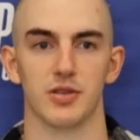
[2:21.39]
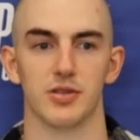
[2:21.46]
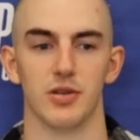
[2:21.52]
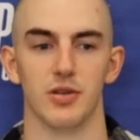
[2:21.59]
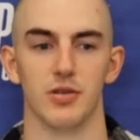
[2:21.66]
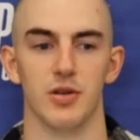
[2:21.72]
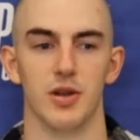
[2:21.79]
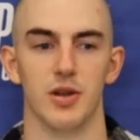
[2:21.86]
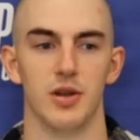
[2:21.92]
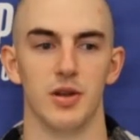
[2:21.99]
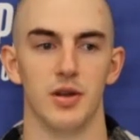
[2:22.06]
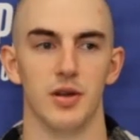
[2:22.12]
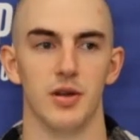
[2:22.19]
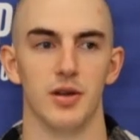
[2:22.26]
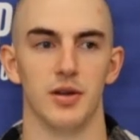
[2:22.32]
So,
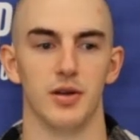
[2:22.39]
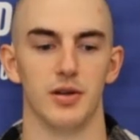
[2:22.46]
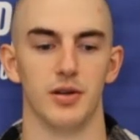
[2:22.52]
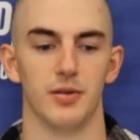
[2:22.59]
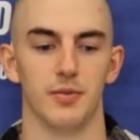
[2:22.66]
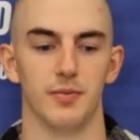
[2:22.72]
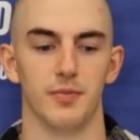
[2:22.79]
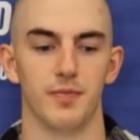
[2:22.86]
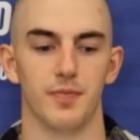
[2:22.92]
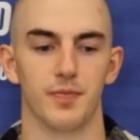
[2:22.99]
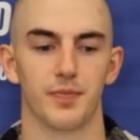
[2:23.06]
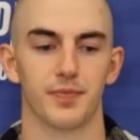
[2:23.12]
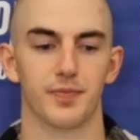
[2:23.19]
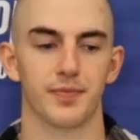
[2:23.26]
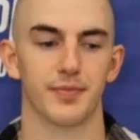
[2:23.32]
I
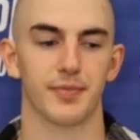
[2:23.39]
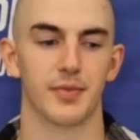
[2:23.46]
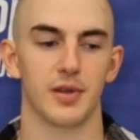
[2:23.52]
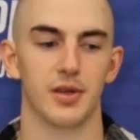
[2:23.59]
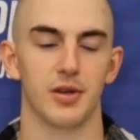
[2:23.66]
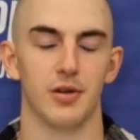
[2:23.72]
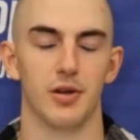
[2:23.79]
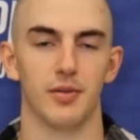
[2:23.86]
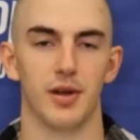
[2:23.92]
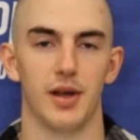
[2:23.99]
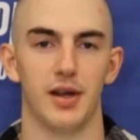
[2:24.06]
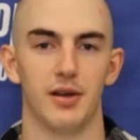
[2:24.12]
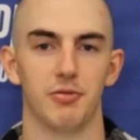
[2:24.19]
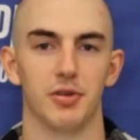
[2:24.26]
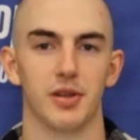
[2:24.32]

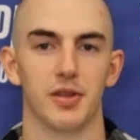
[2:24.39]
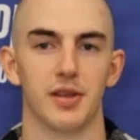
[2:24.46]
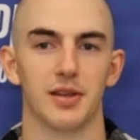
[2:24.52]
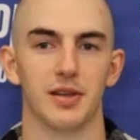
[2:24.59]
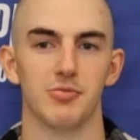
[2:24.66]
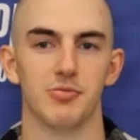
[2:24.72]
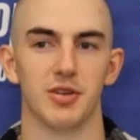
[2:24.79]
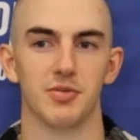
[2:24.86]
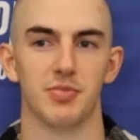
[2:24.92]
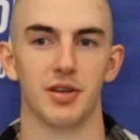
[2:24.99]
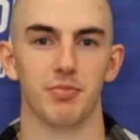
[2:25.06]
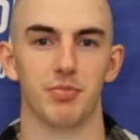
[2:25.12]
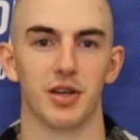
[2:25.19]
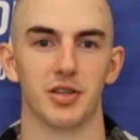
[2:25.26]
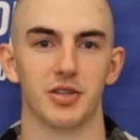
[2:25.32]
don't really think too much
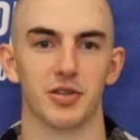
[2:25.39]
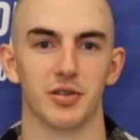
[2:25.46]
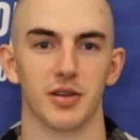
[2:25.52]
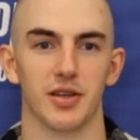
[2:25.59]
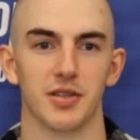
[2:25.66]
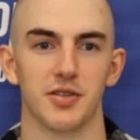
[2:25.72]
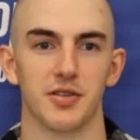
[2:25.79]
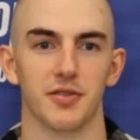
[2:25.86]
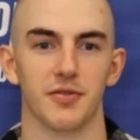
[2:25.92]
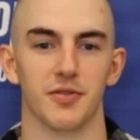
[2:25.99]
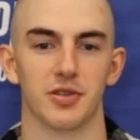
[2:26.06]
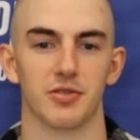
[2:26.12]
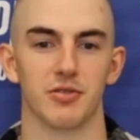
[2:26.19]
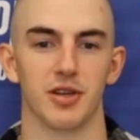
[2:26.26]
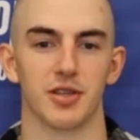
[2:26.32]
big picture to answer your
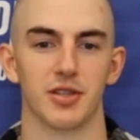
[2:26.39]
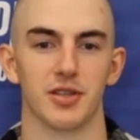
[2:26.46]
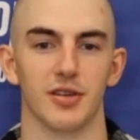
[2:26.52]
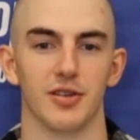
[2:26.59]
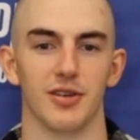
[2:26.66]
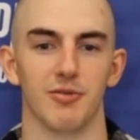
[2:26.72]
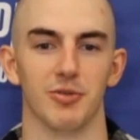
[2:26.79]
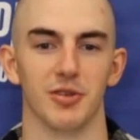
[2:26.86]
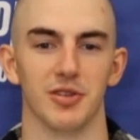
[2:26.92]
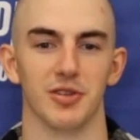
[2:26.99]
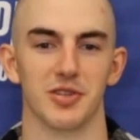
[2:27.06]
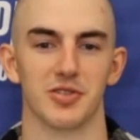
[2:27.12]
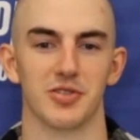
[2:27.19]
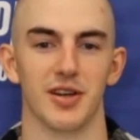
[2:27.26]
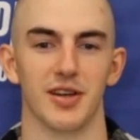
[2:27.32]
first question. I'm really
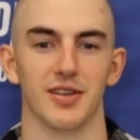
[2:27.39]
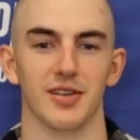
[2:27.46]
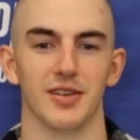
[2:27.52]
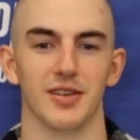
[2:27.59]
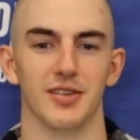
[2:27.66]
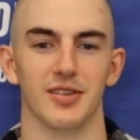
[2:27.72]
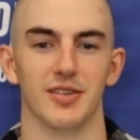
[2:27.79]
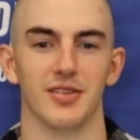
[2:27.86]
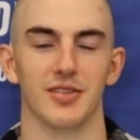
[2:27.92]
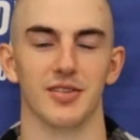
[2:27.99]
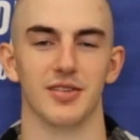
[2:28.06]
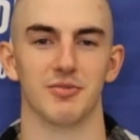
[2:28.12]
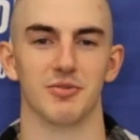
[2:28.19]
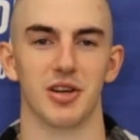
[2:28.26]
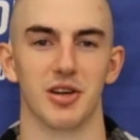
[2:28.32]
just trying to
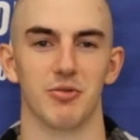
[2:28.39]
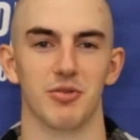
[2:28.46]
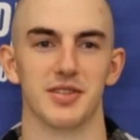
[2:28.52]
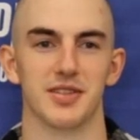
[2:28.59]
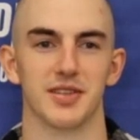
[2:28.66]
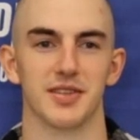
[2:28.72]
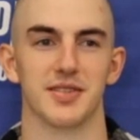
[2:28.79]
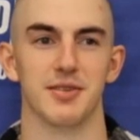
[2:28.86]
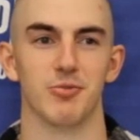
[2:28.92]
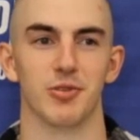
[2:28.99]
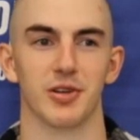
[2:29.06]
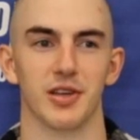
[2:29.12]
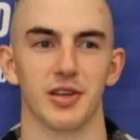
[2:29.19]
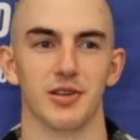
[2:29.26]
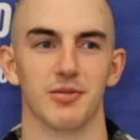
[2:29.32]
win 16 more
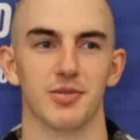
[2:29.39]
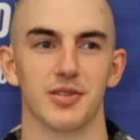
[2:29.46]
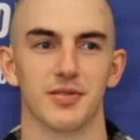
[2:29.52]
games.